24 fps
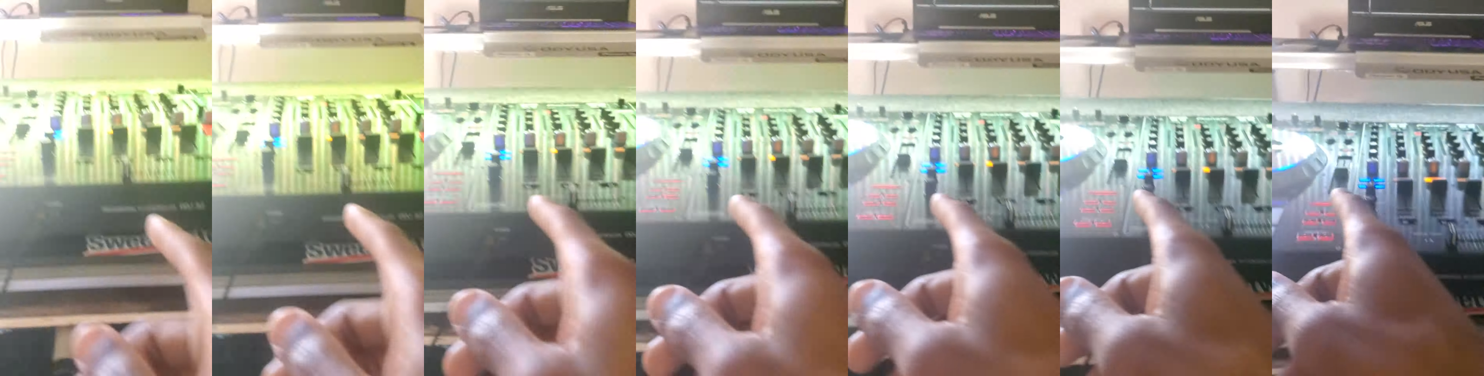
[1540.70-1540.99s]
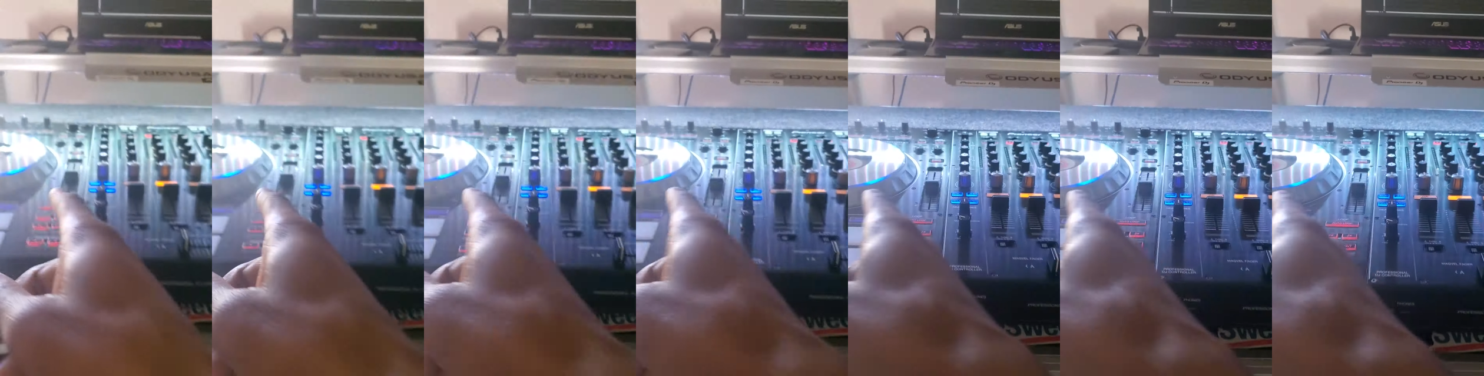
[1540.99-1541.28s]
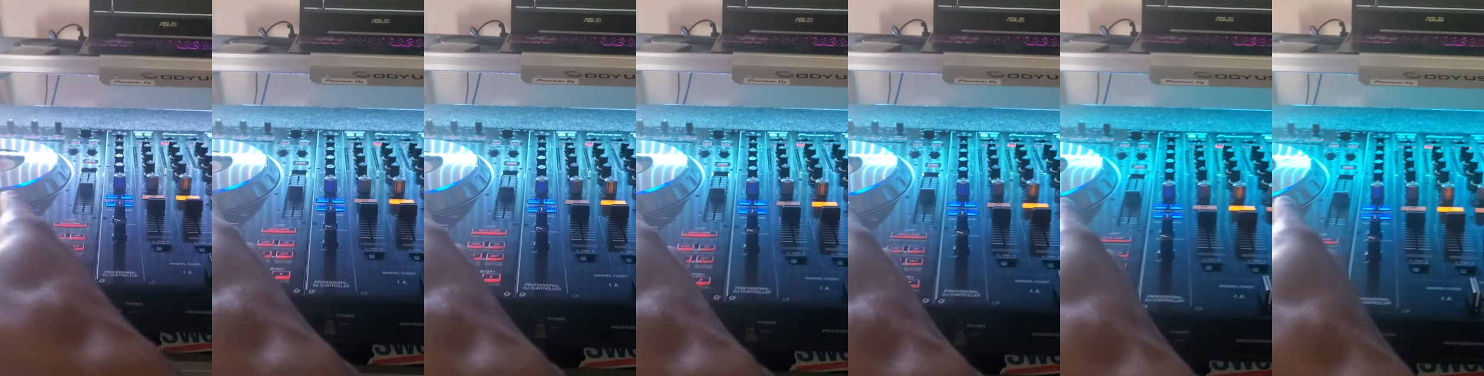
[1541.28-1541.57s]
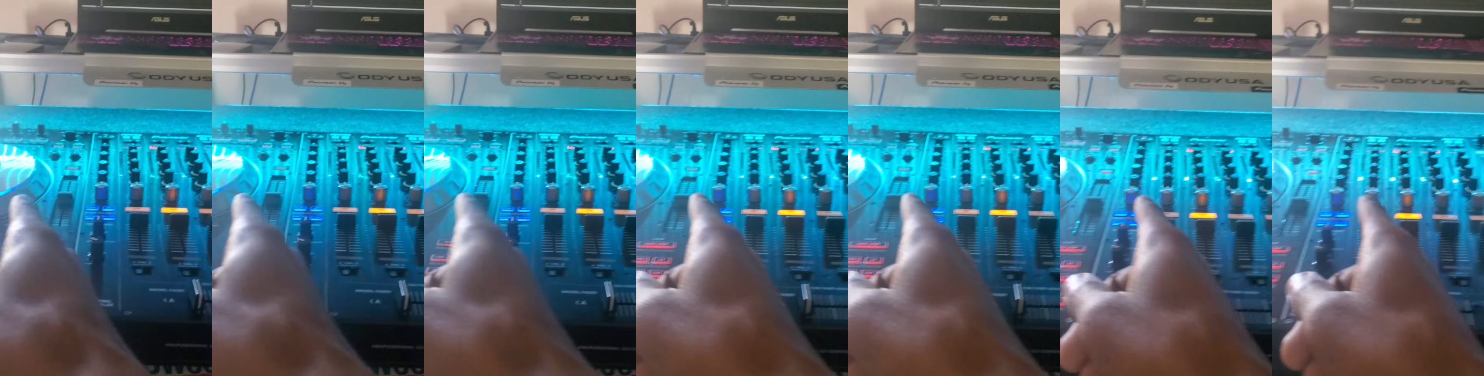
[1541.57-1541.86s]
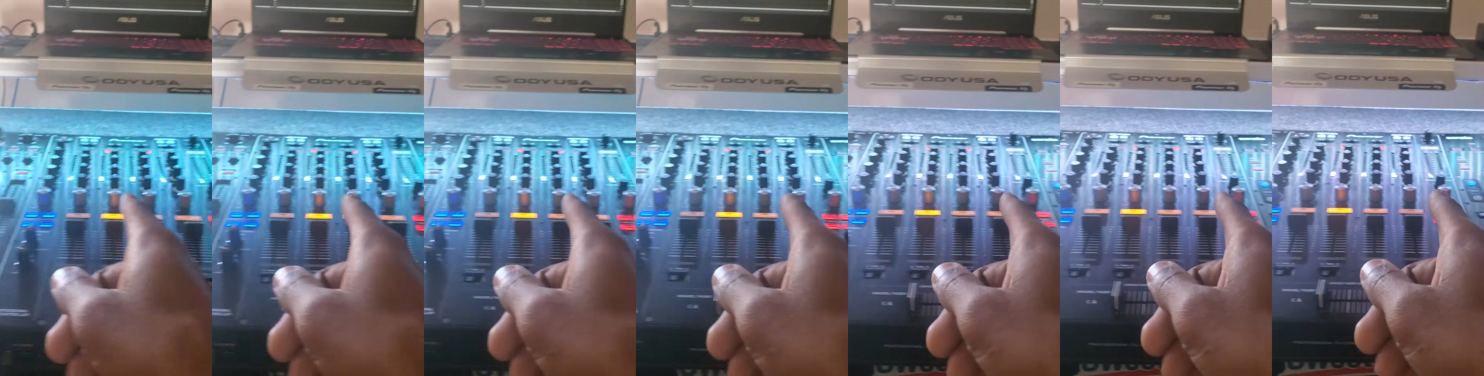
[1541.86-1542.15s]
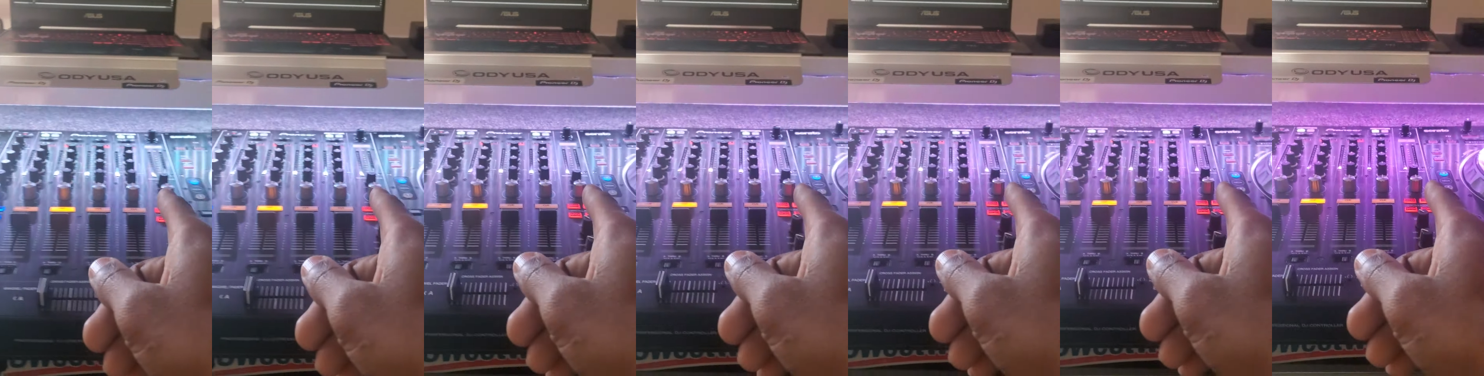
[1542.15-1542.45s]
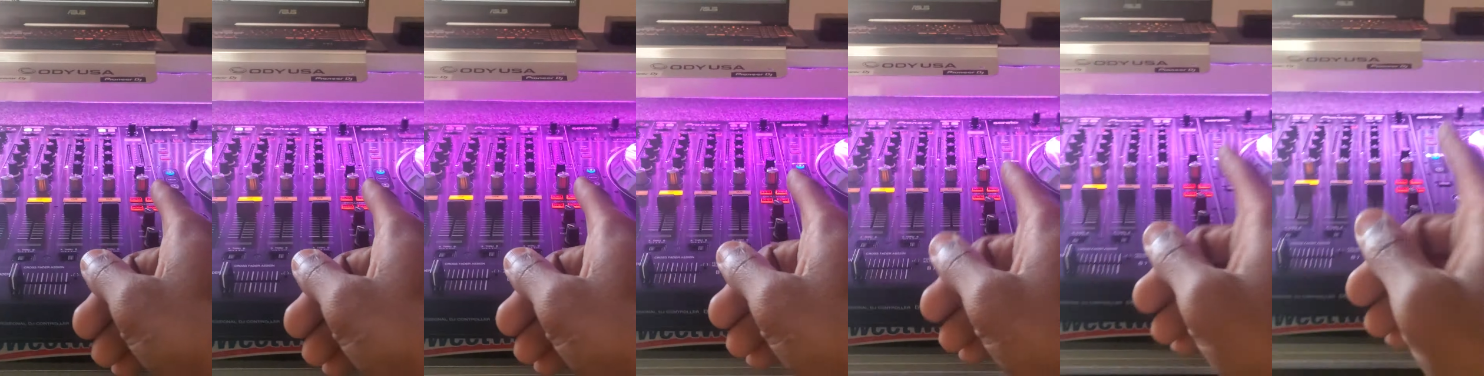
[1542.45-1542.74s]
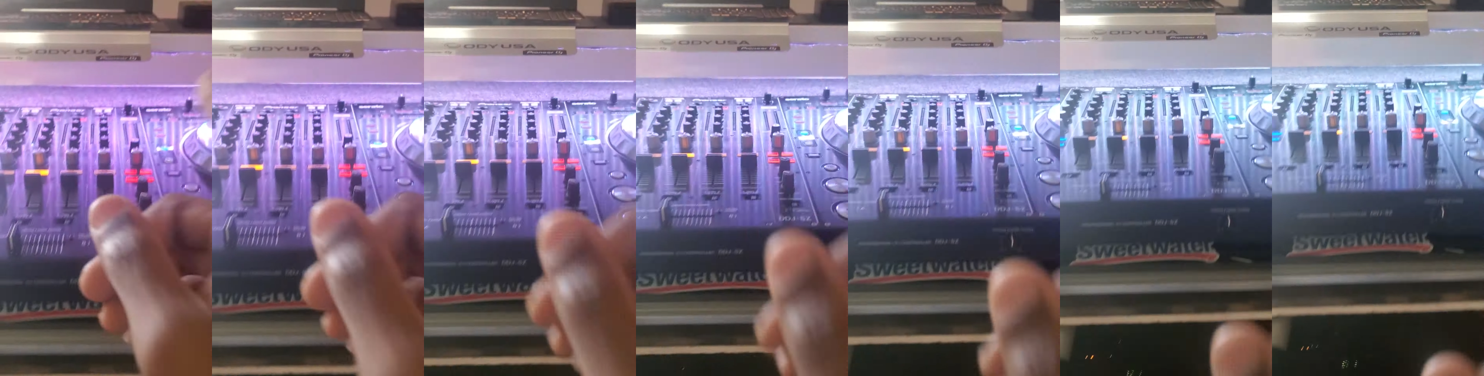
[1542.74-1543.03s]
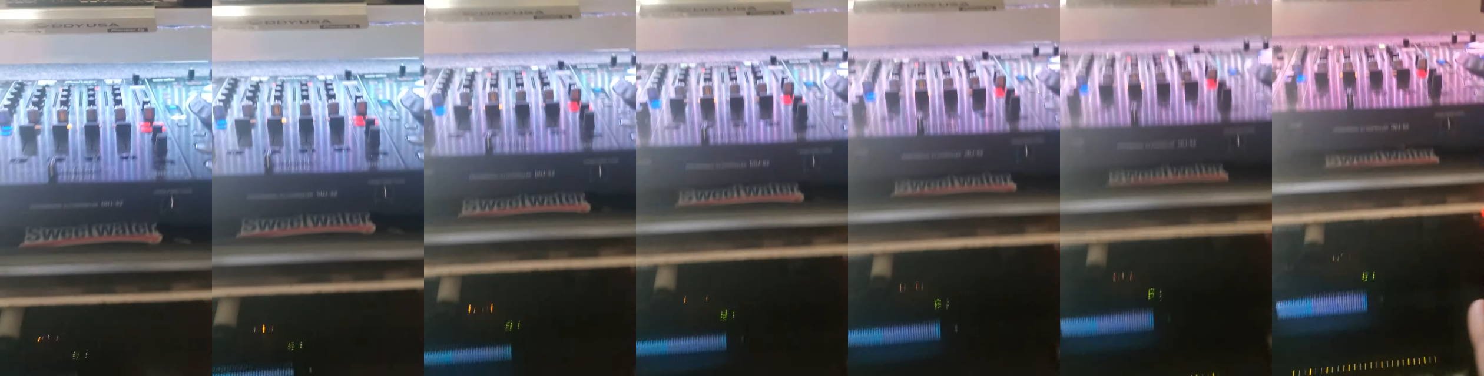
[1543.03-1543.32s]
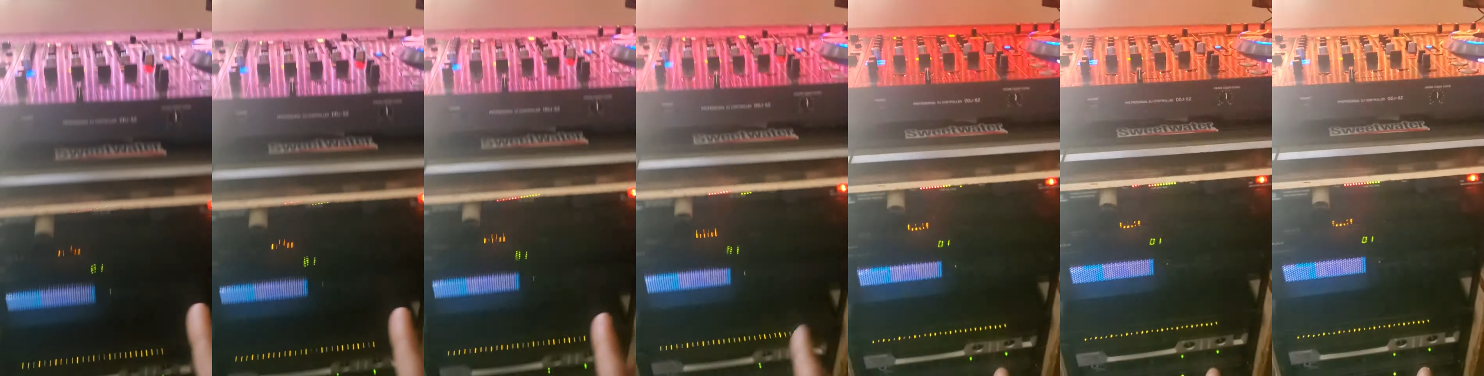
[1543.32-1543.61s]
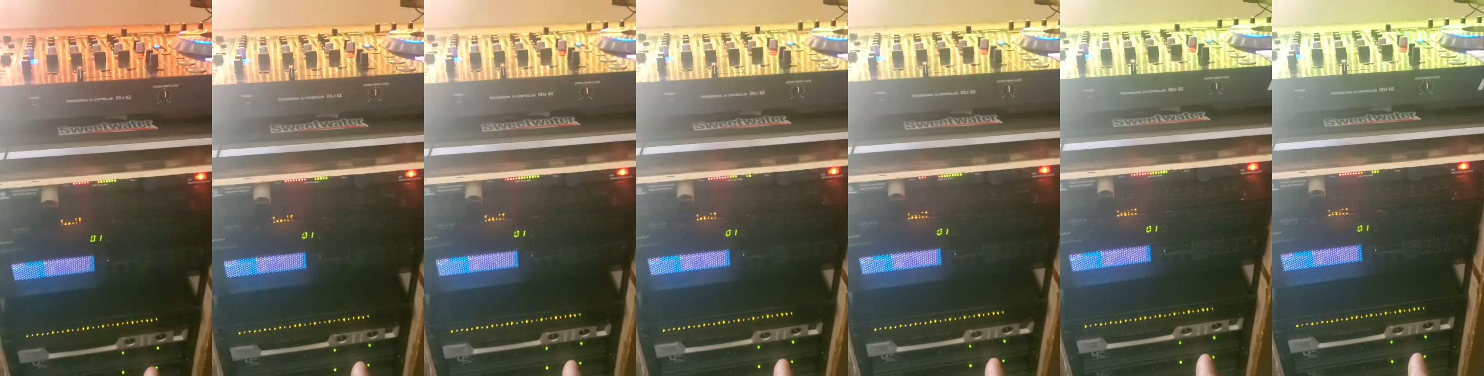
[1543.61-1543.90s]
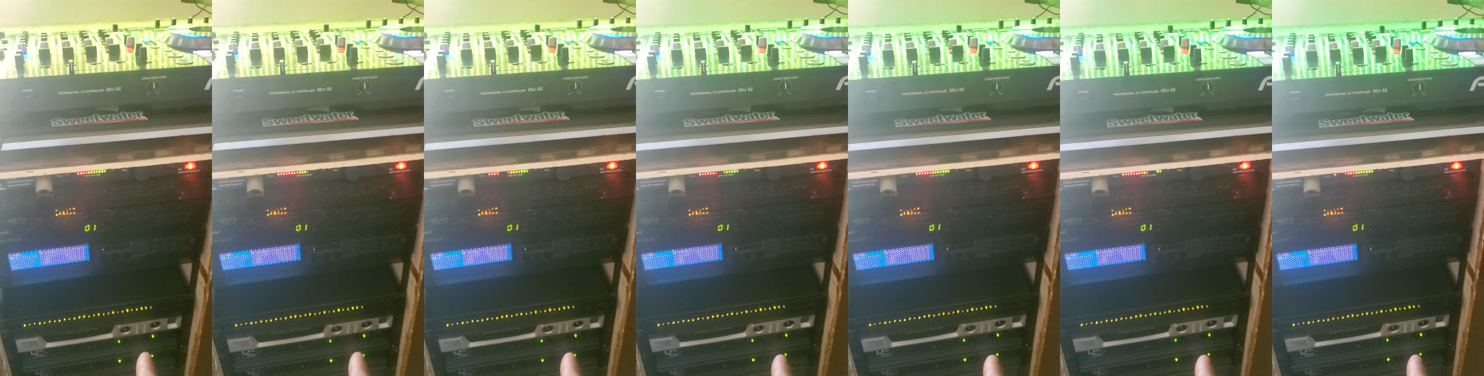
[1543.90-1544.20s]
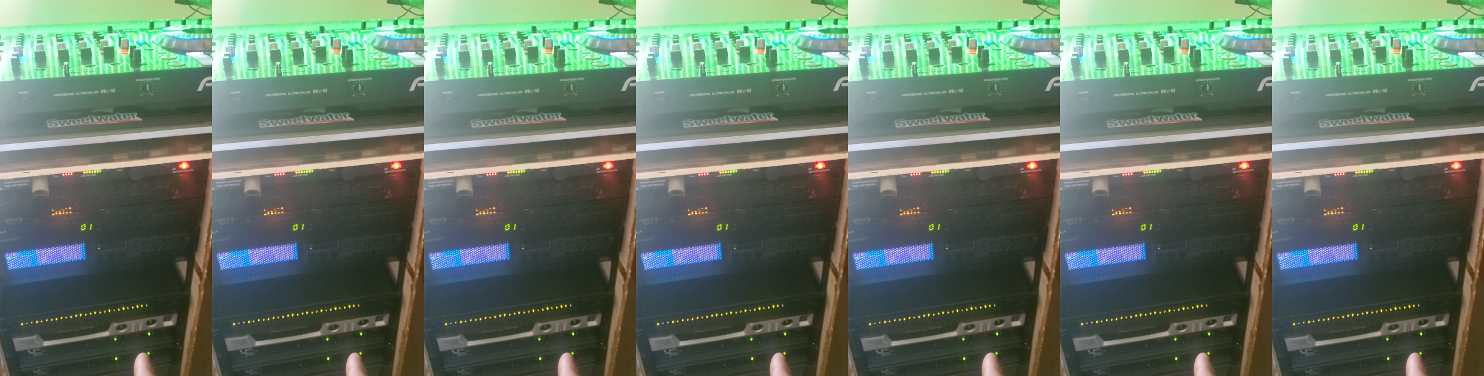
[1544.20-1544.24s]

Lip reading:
(no speaker visible)